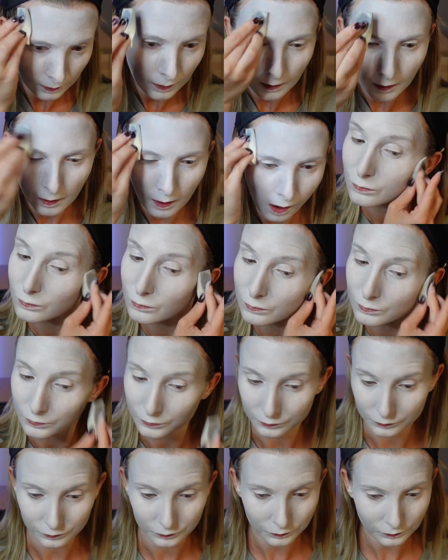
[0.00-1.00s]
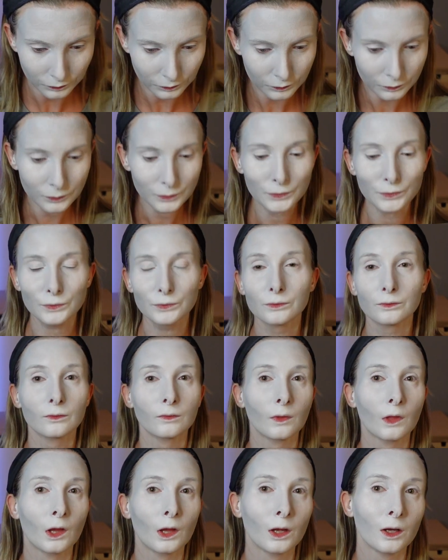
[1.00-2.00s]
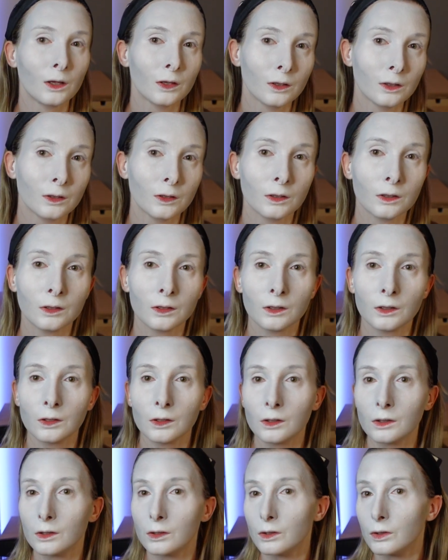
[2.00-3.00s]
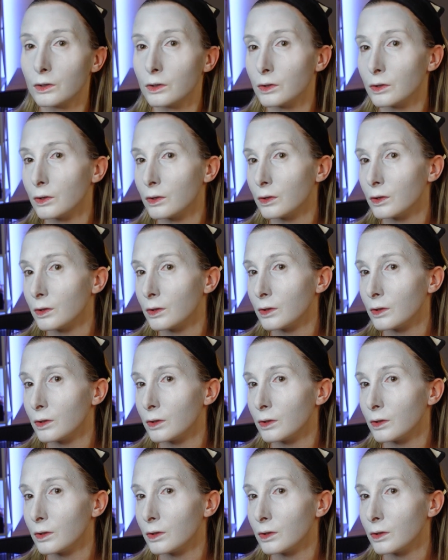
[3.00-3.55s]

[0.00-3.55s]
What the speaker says: [no speech]